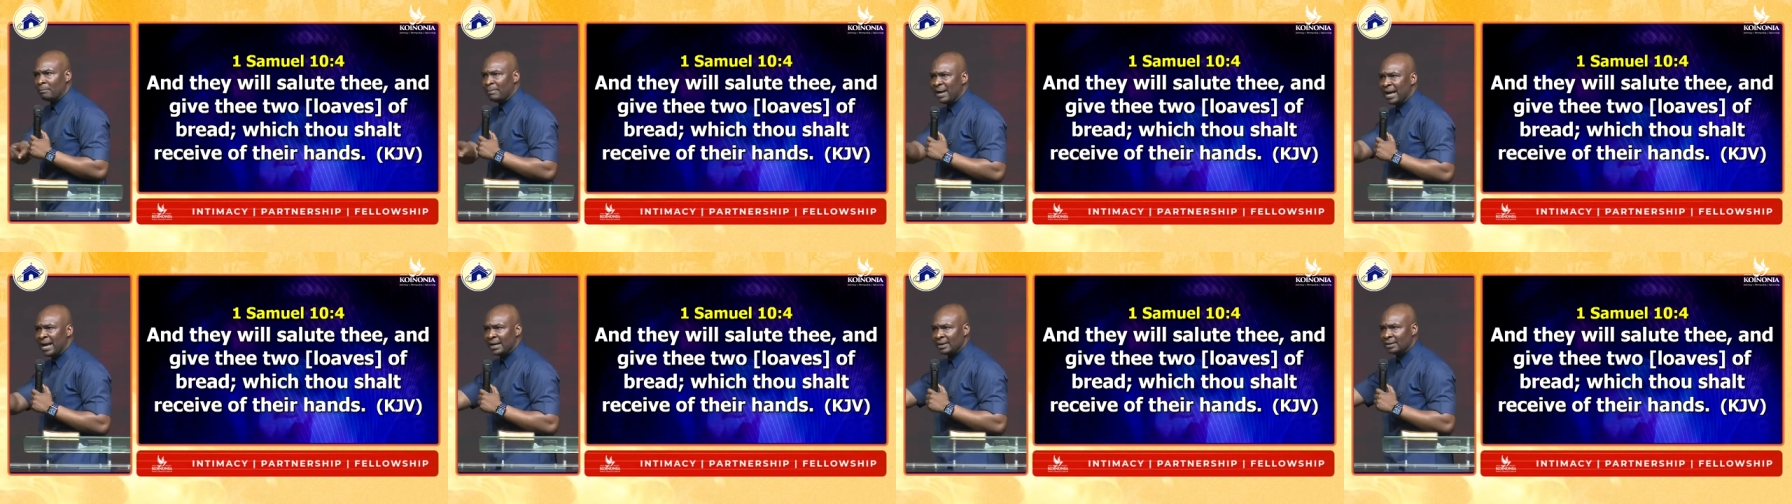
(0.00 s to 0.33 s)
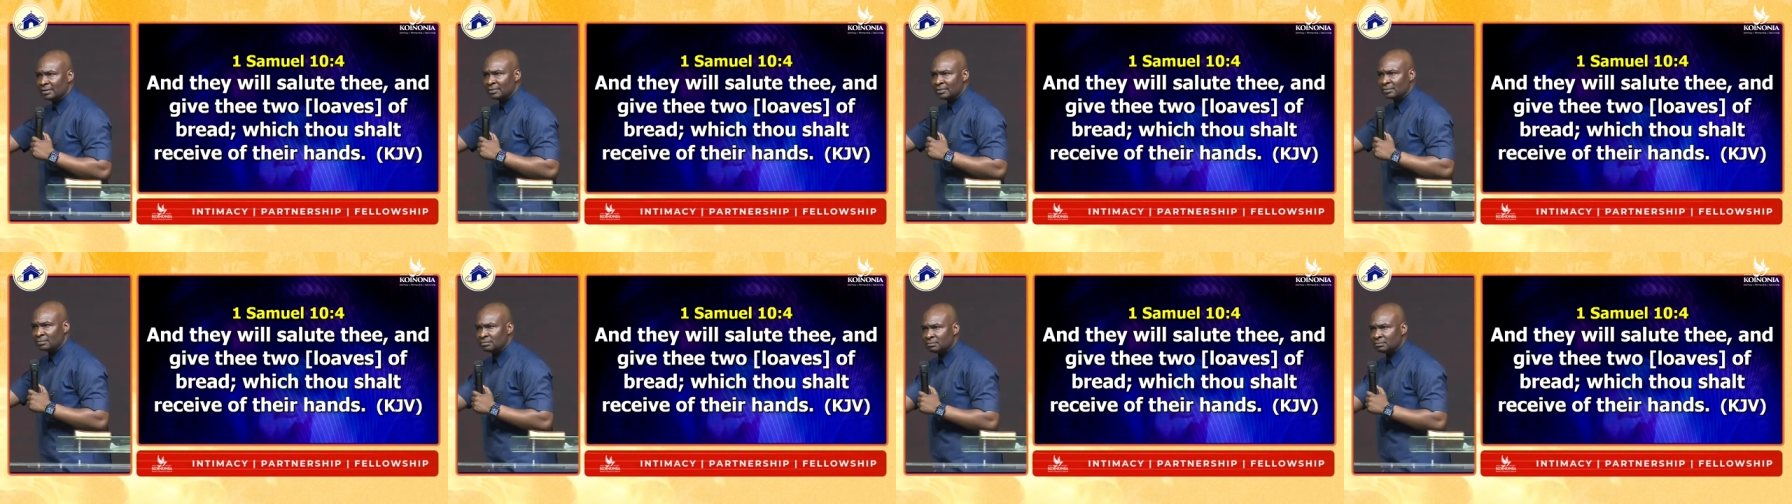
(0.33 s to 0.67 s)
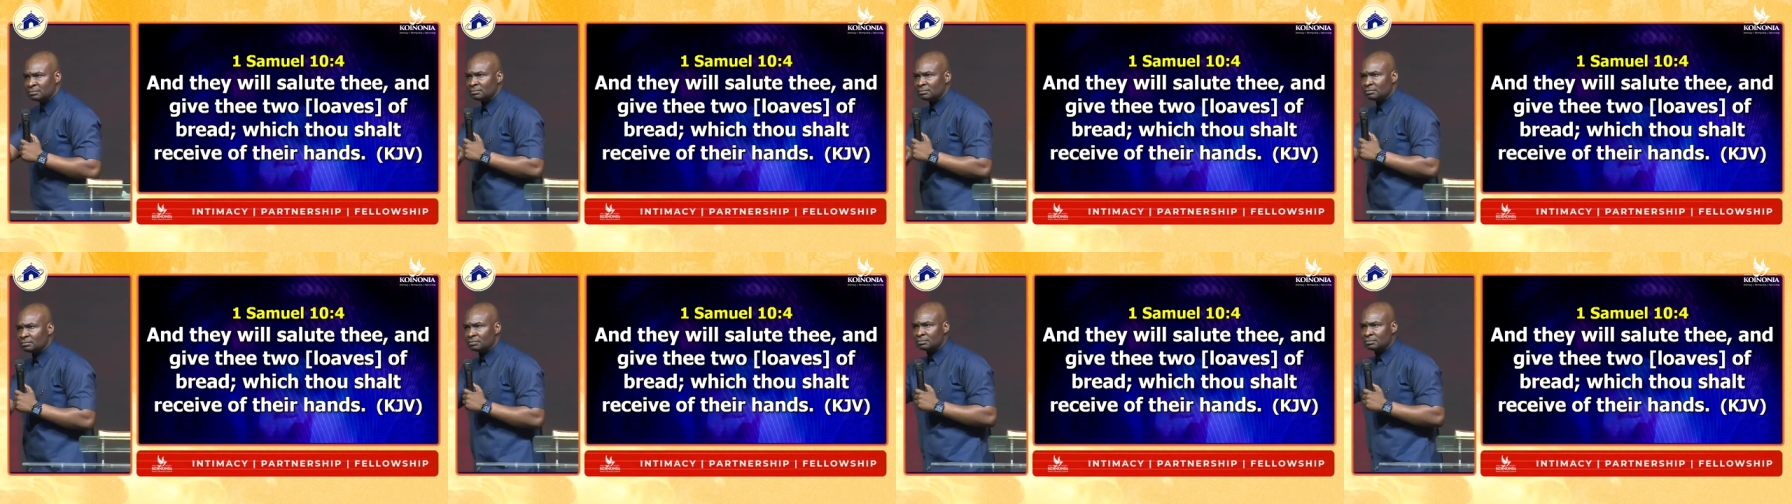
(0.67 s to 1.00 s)
men.
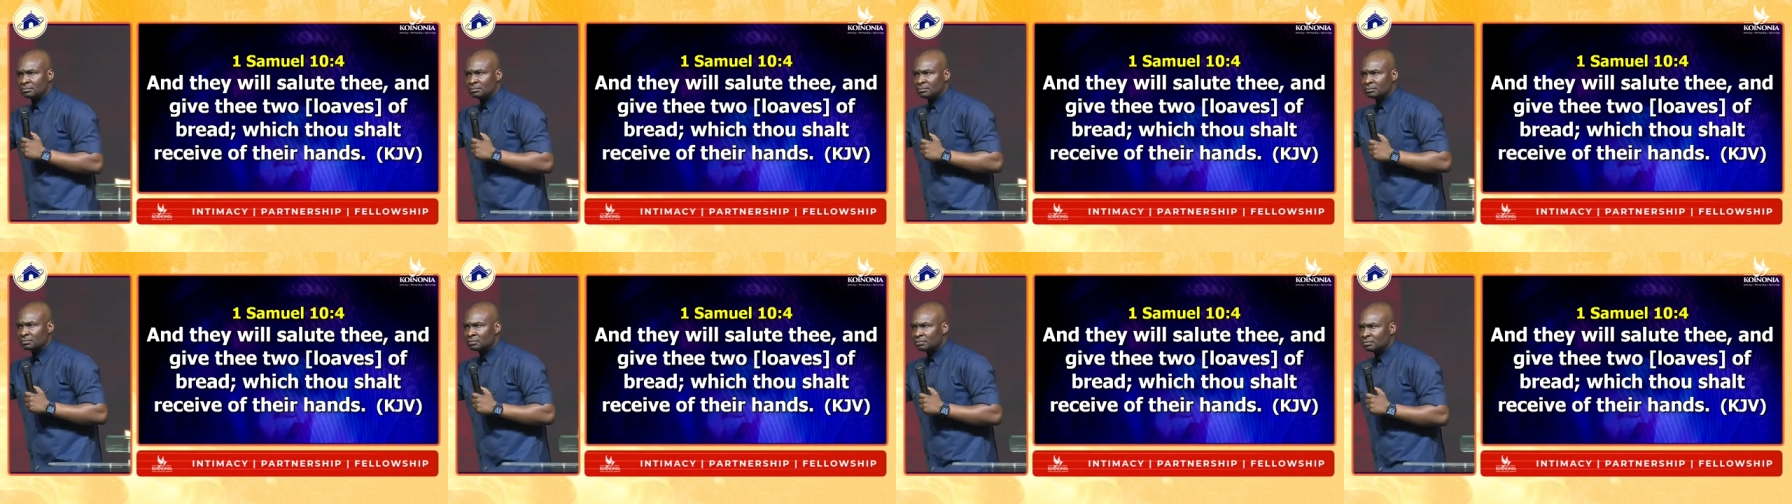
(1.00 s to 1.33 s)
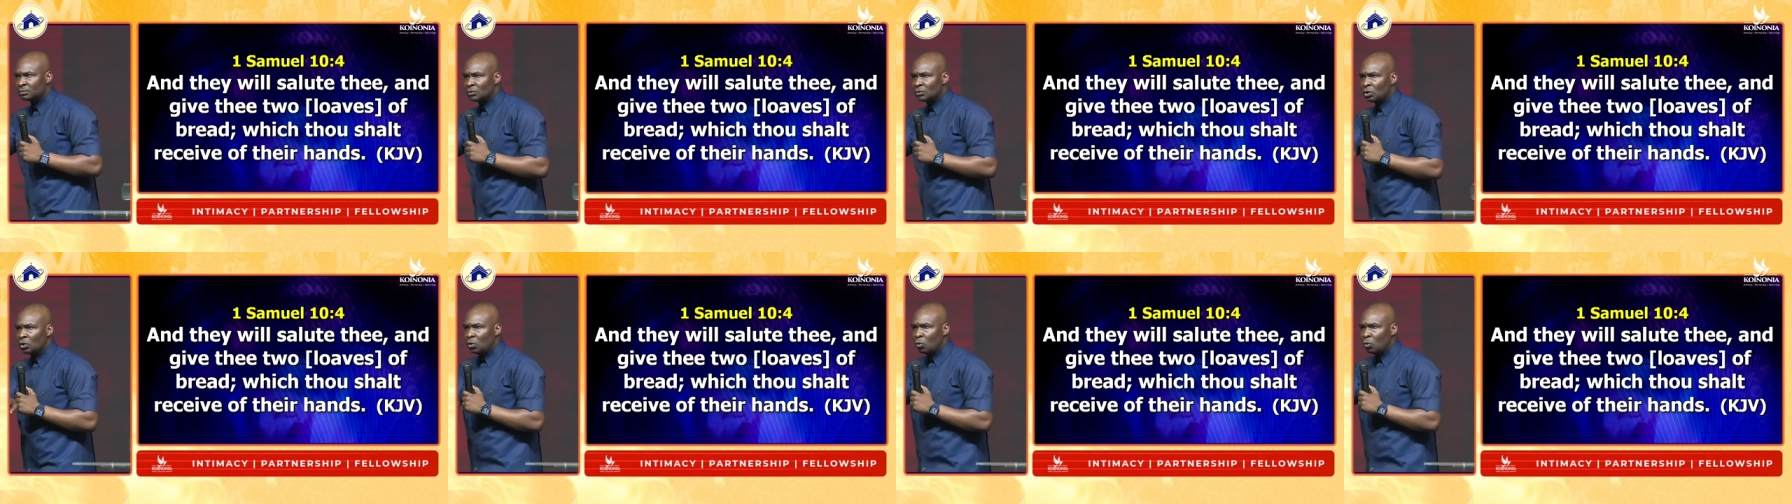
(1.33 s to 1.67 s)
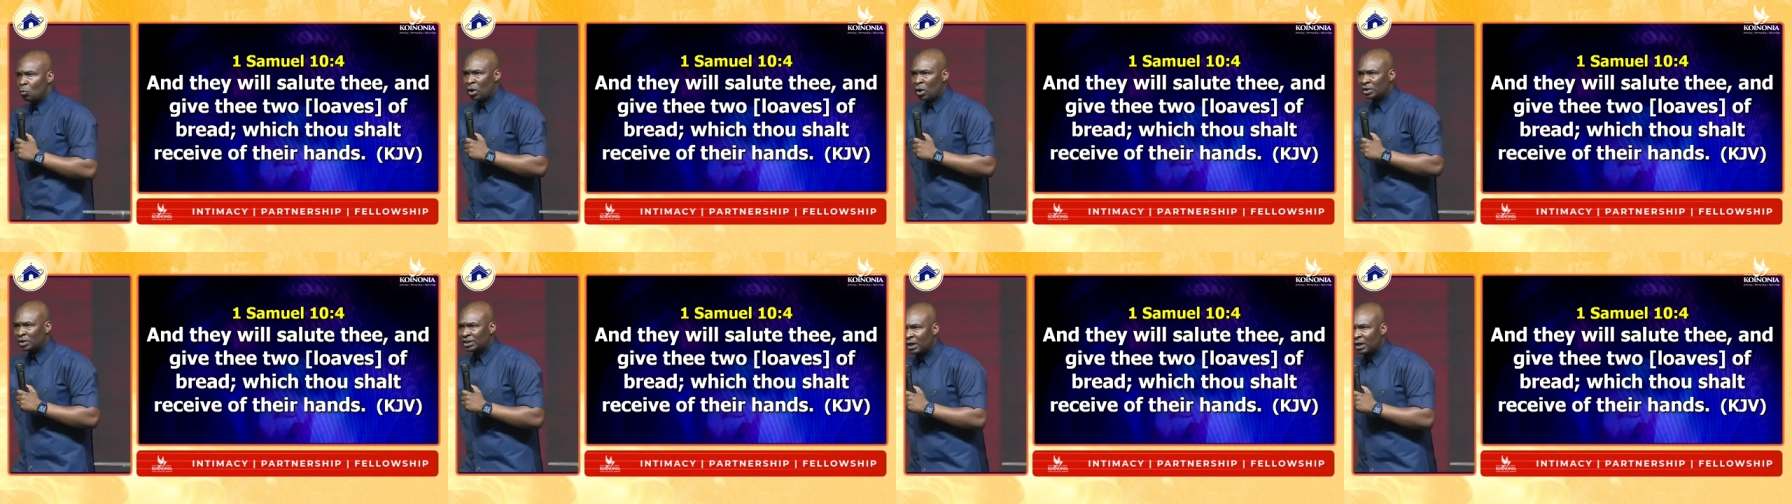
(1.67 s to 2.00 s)

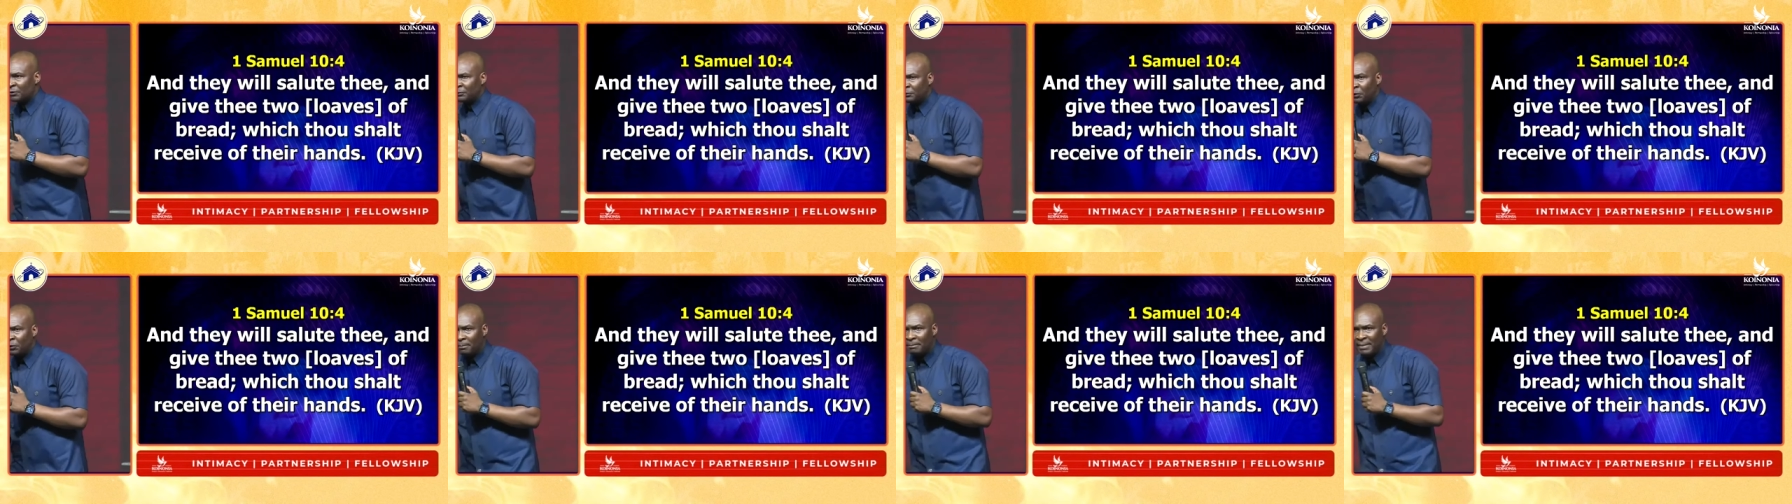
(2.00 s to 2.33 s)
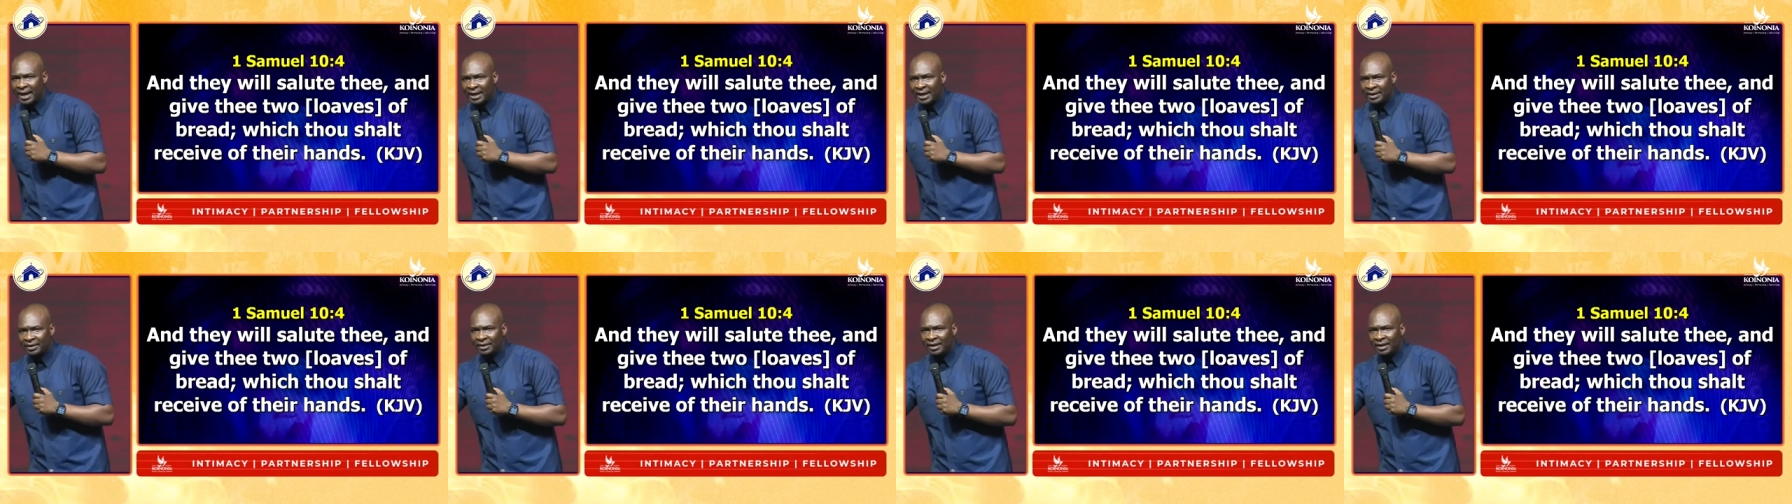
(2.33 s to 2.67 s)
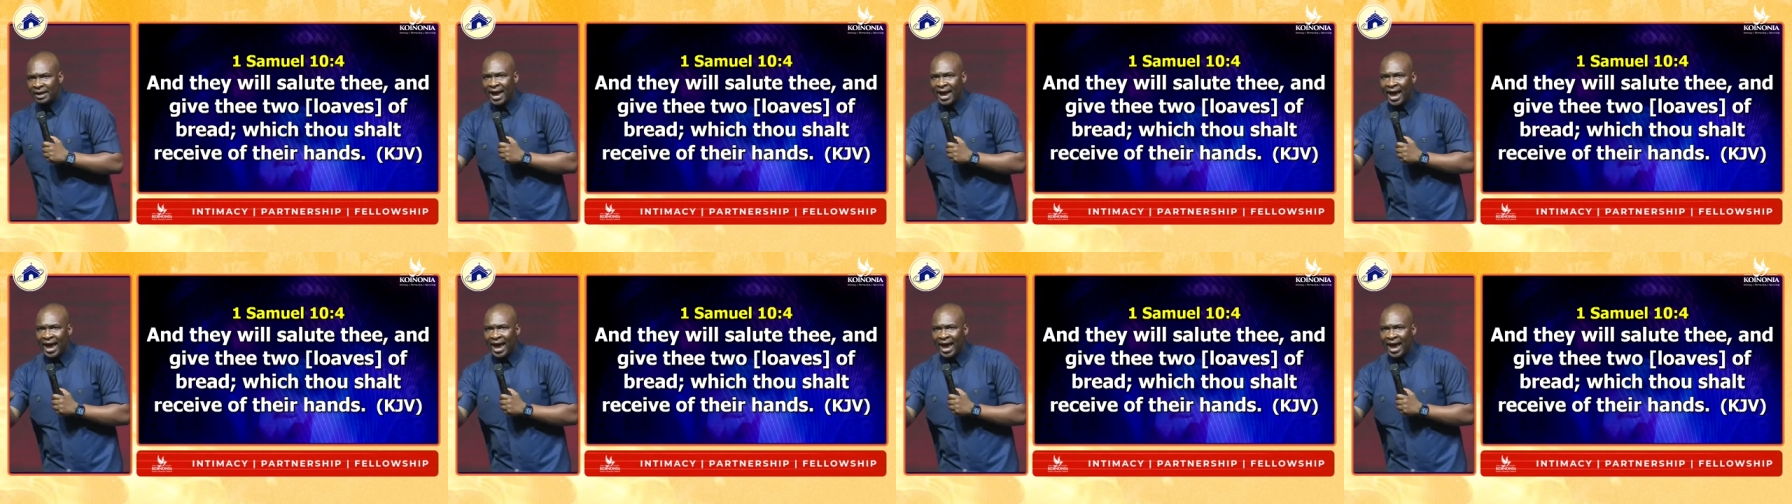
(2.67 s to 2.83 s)
Watch out for men.